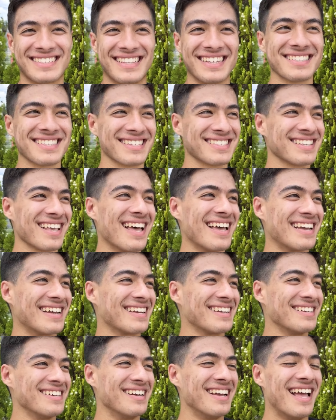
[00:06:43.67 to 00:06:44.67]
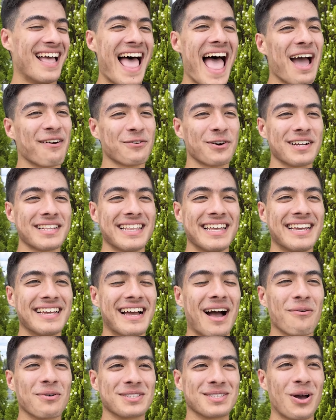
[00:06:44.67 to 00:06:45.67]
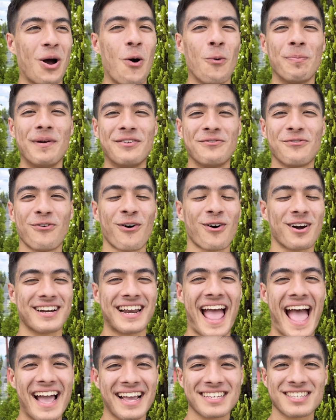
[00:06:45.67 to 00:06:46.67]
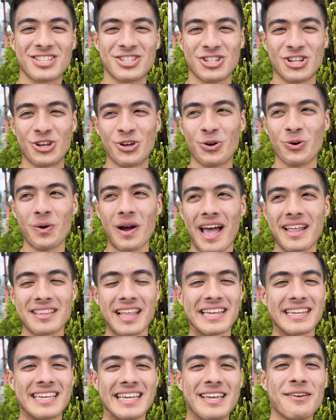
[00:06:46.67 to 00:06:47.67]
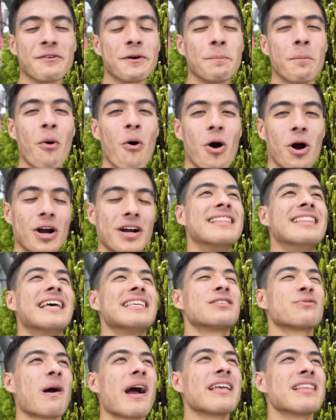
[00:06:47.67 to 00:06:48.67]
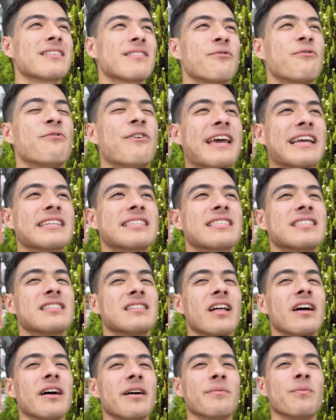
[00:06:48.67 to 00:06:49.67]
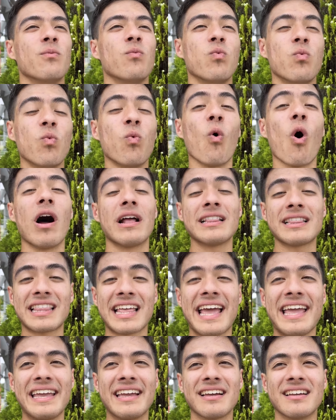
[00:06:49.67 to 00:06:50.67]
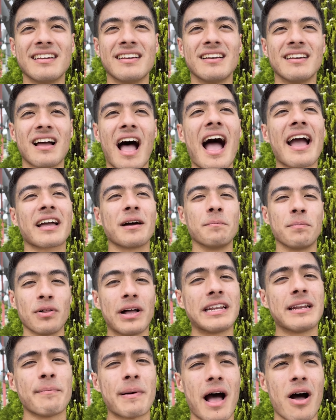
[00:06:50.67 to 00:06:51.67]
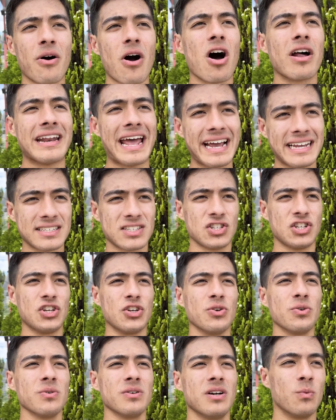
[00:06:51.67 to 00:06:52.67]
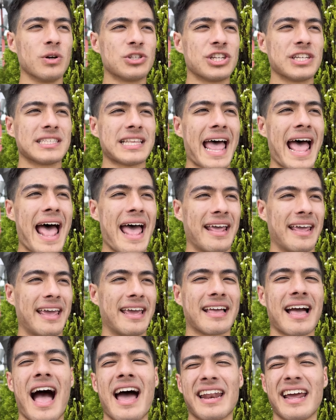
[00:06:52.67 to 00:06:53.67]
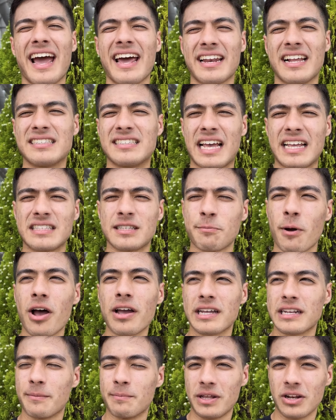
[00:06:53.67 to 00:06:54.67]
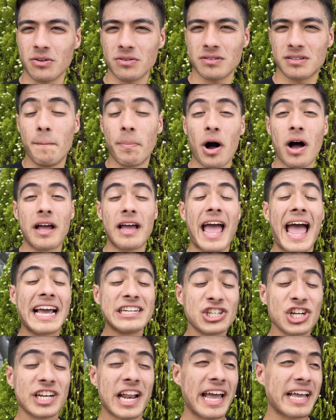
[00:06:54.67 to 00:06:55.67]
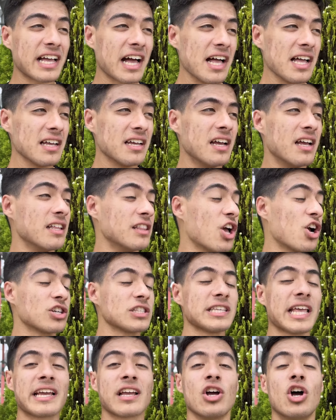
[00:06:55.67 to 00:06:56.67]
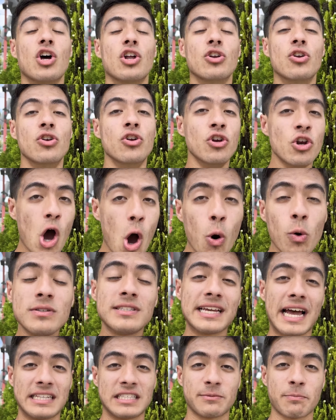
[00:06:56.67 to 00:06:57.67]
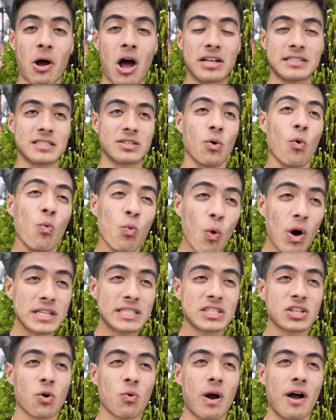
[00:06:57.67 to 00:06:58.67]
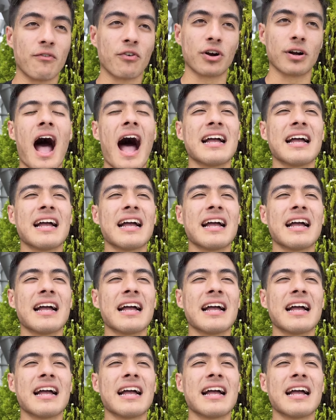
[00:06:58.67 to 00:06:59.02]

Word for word: This is like everything I was hoping for in X2 and like even more. This ride fixed the one thing I complained about on X2, which is that it kind of had a dead spot in the middle, but Eejanaika, there's like no dead spots whatsoever.